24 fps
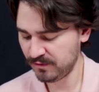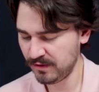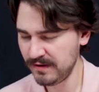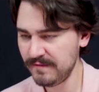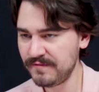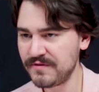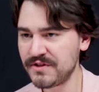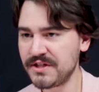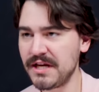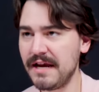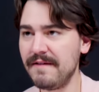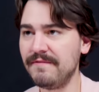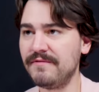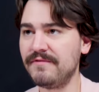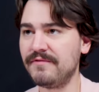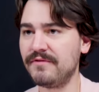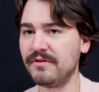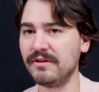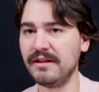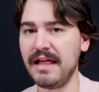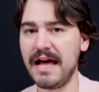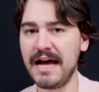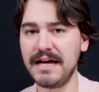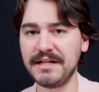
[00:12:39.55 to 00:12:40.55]
We've saved
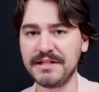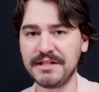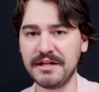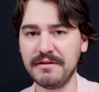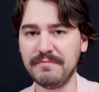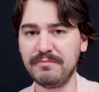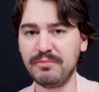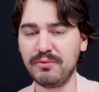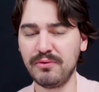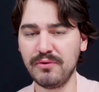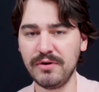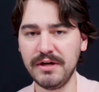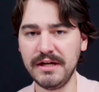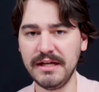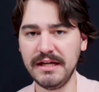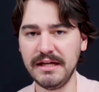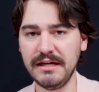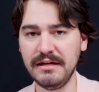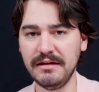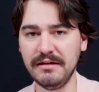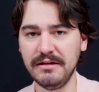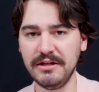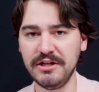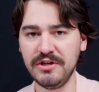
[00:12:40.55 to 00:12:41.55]
for last a
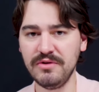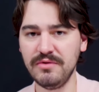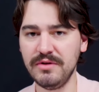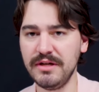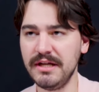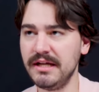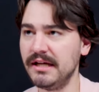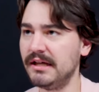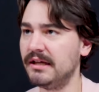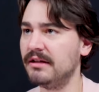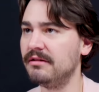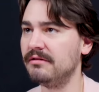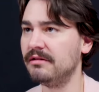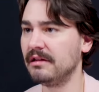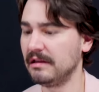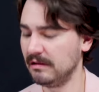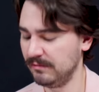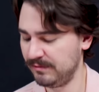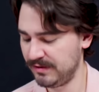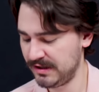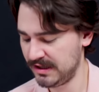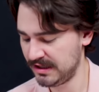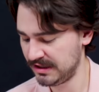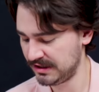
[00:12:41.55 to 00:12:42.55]
pretty unique little
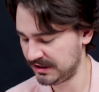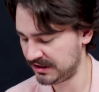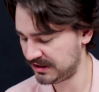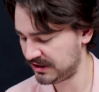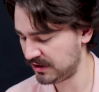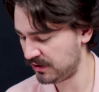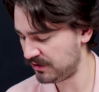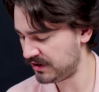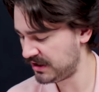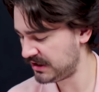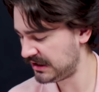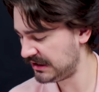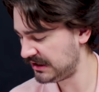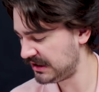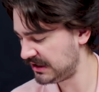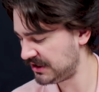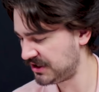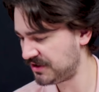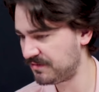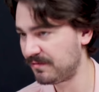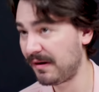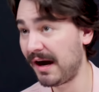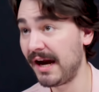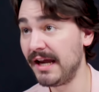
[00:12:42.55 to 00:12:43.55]
piece. So this is a
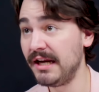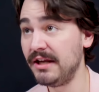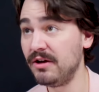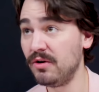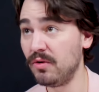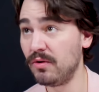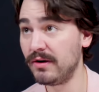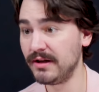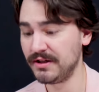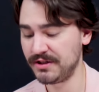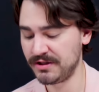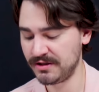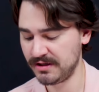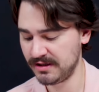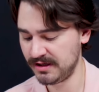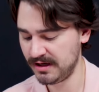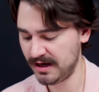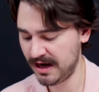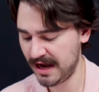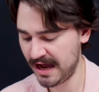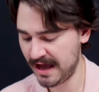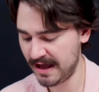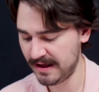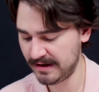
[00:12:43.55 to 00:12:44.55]
spiny oyster,
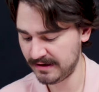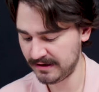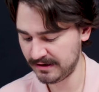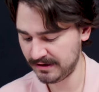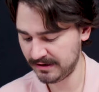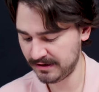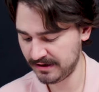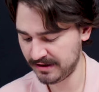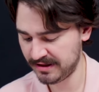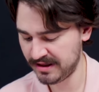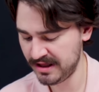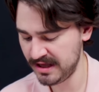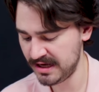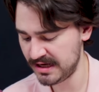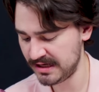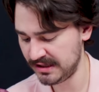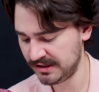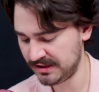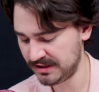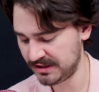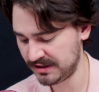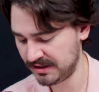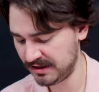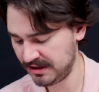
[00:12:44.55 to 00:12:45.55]
and
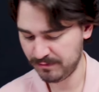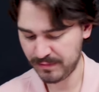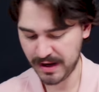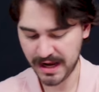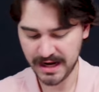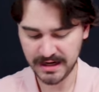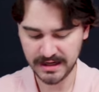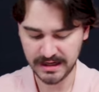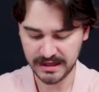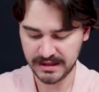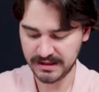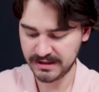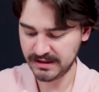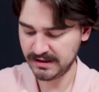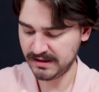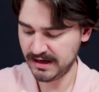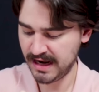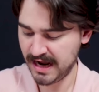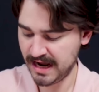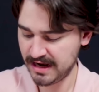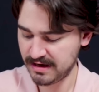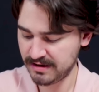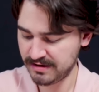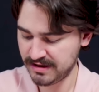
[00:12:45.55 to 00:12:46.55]
this pendant
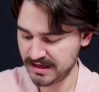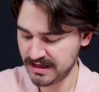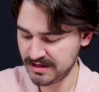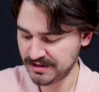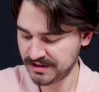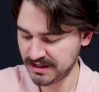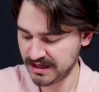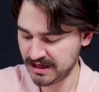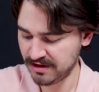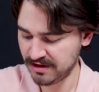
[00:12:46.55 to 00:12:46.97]
and these